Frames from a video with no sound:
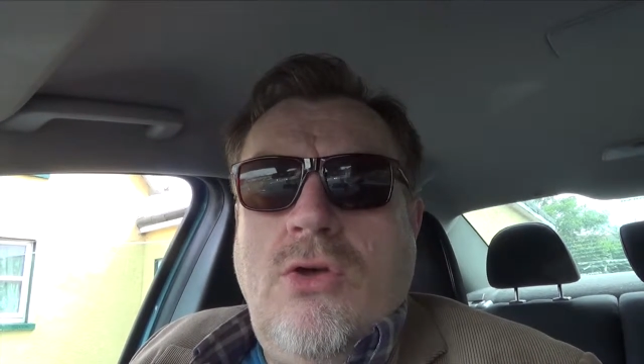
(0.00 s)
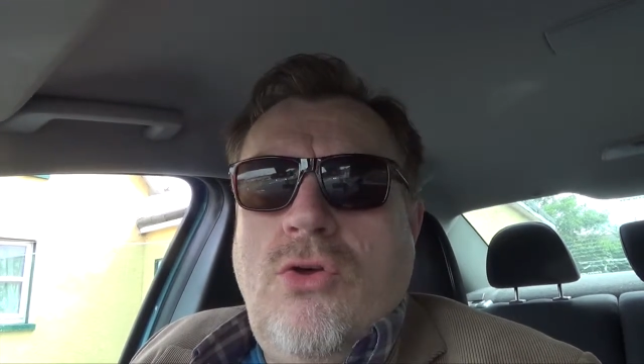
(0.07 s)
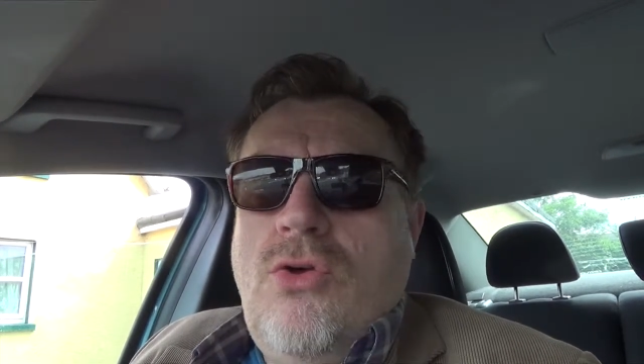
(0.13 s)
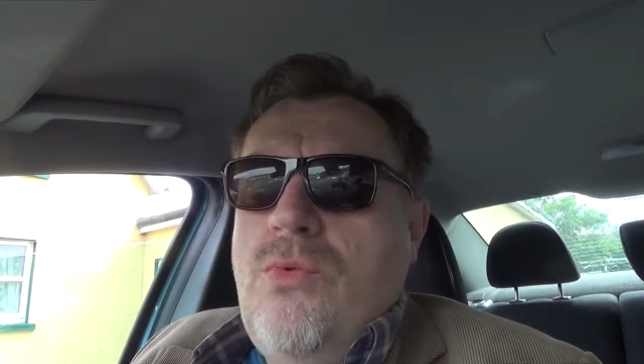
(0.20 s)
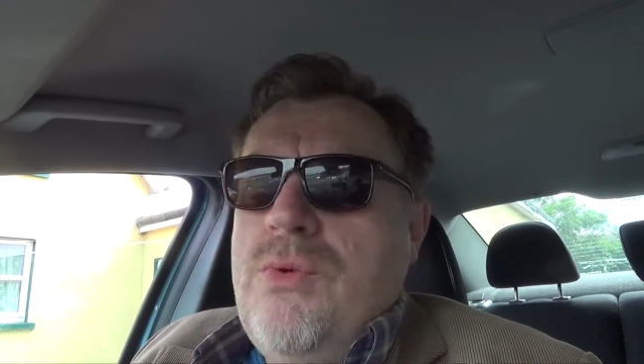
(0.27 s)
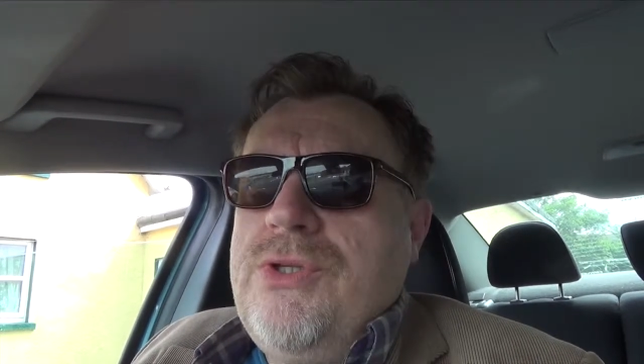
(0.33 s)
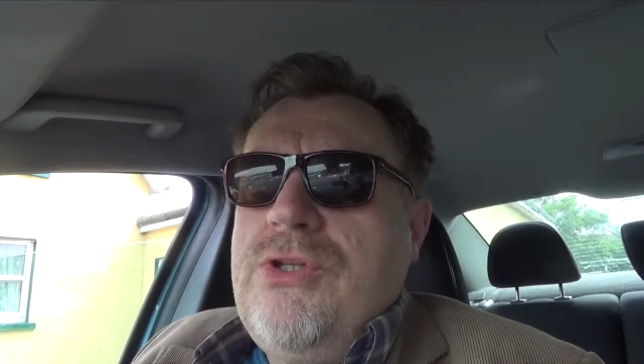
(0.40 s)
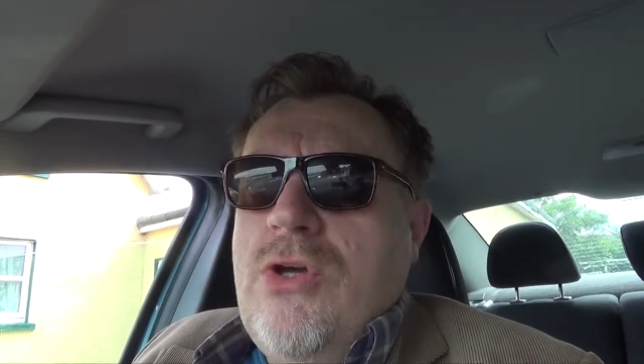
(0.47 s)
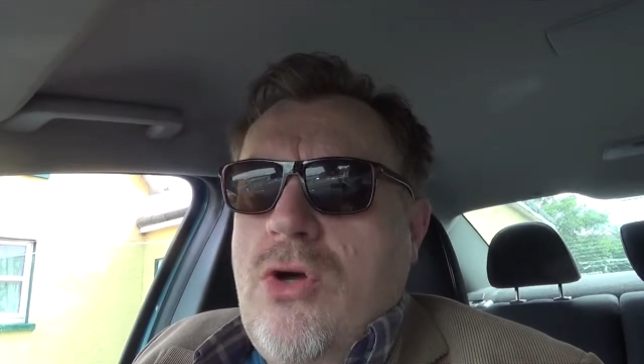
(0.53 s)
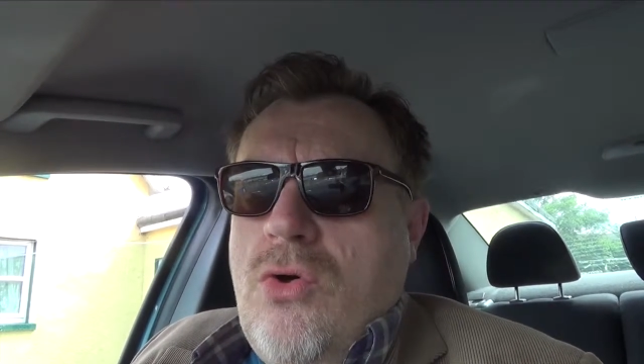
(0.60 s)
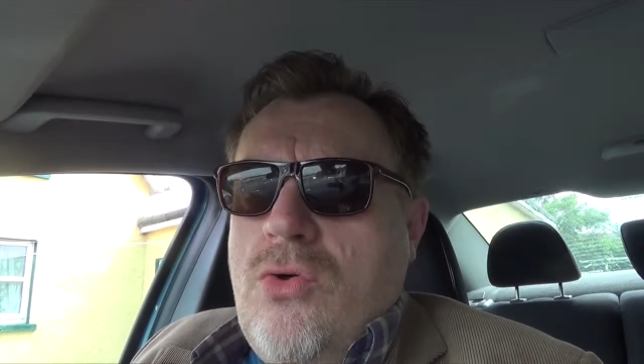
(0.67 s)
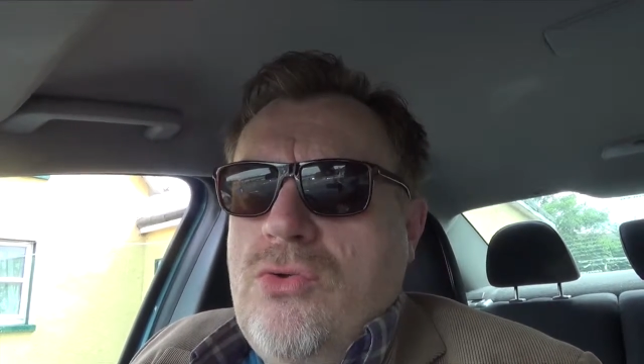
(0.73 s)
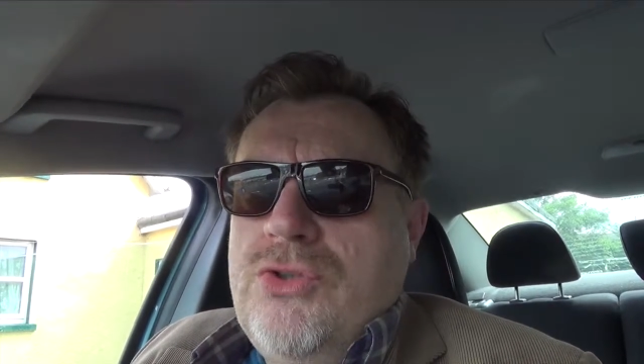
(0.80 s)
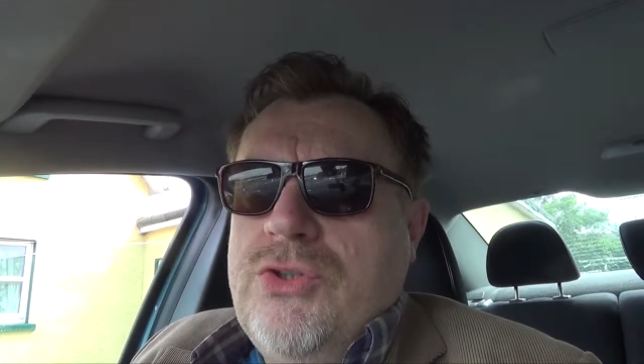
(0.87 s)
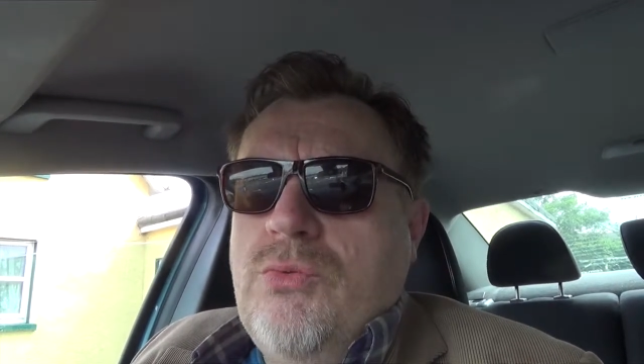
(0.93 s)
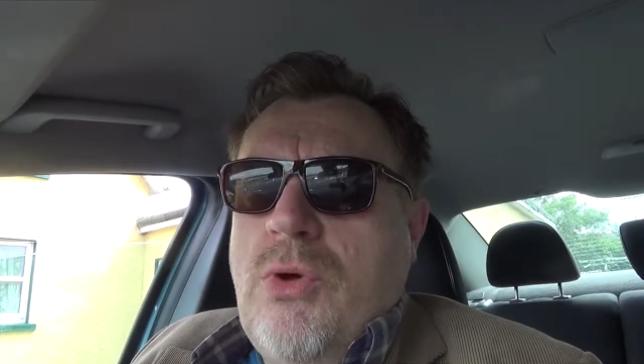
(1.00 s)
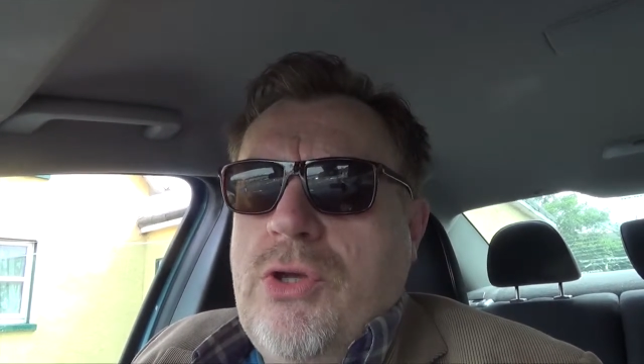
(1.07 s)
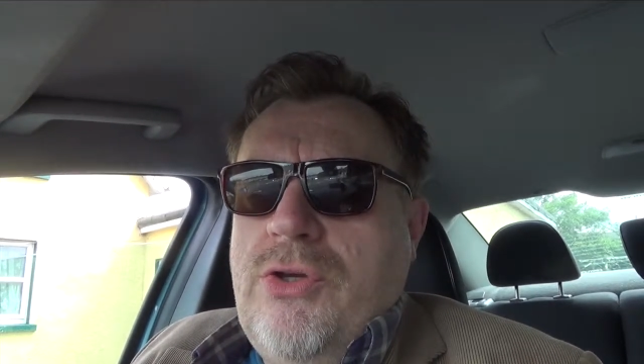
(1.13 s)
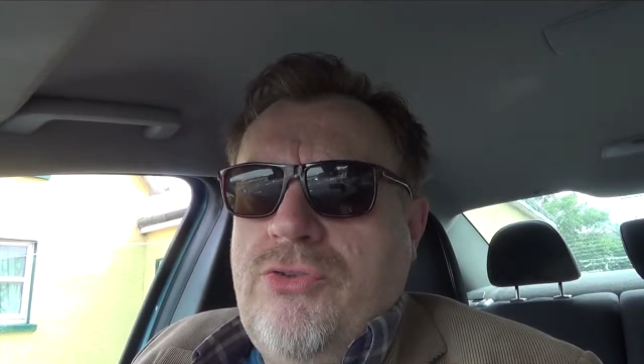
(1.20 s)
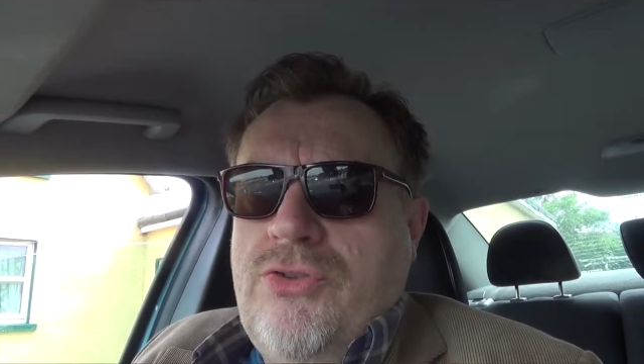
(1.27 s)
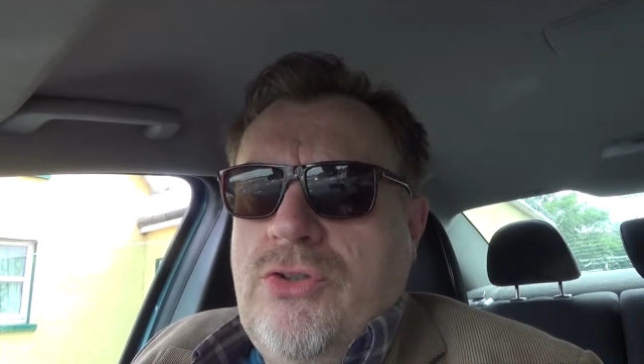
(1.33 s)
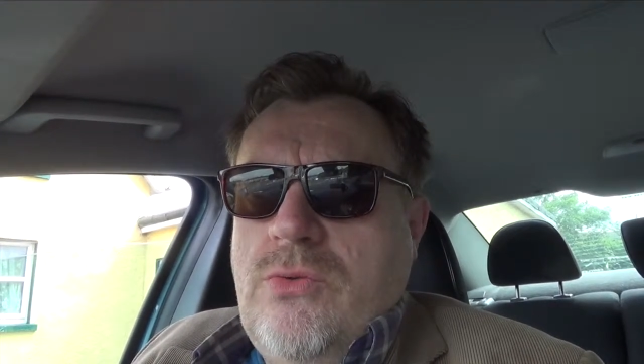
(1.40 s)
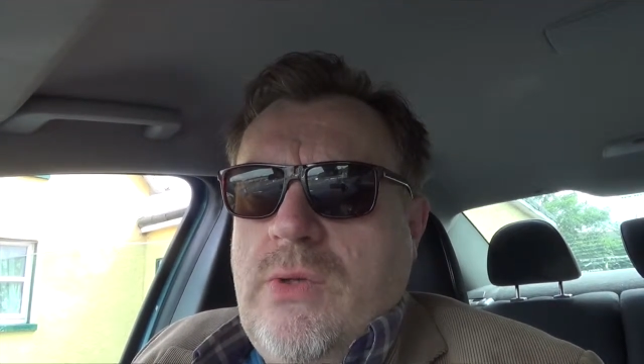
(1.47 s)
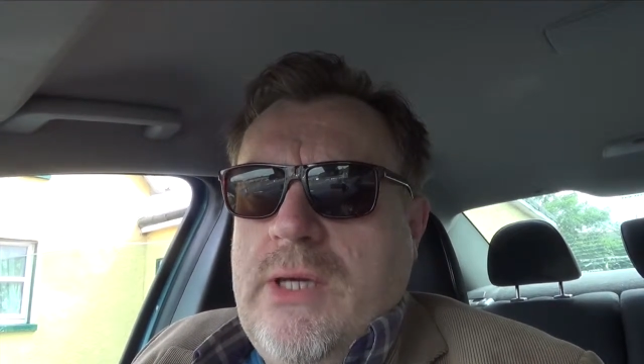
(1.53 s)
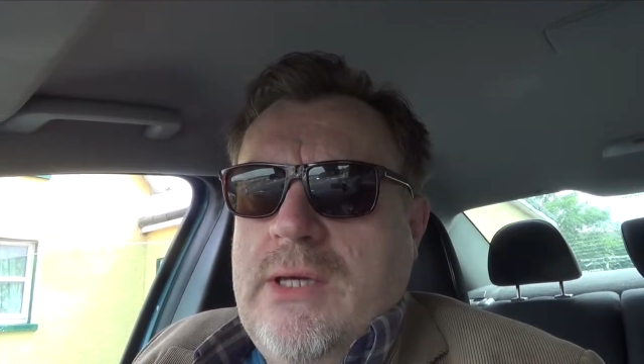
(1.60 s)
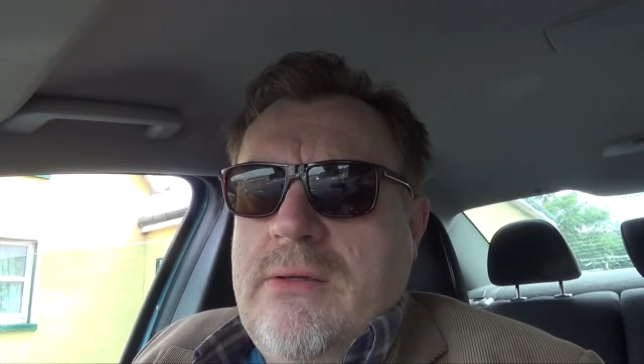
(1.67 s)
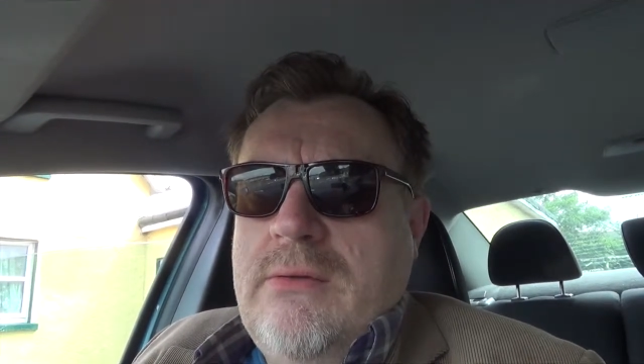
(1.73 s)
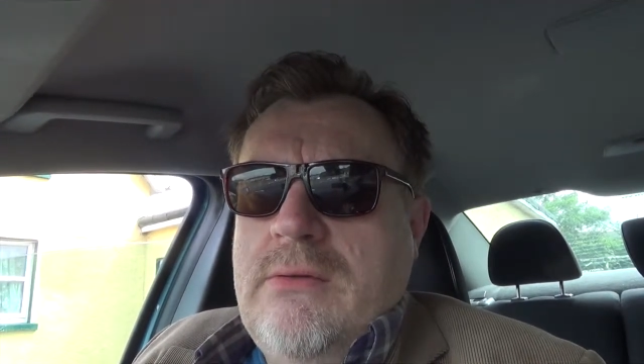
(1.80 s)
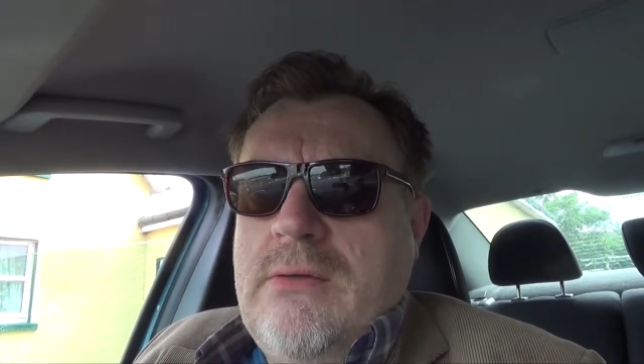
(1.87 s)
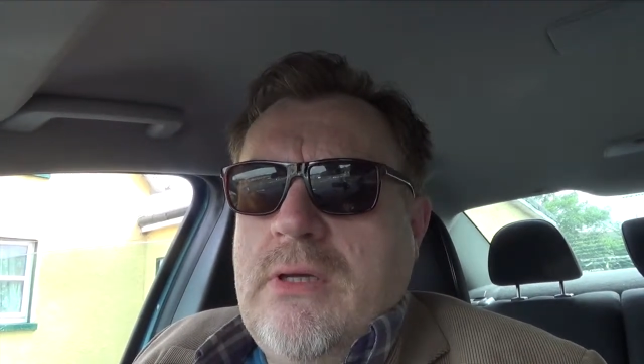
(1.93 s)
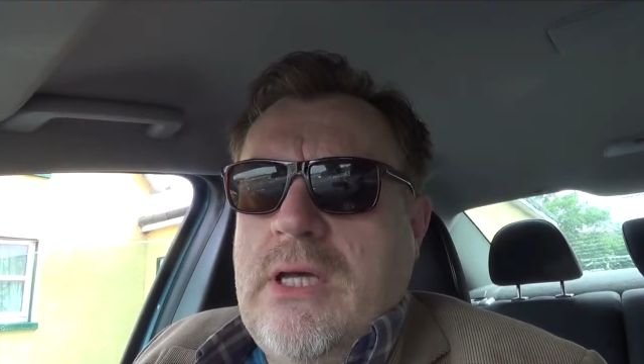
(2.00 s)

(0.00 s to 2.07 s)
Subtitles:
who knows what you're doing,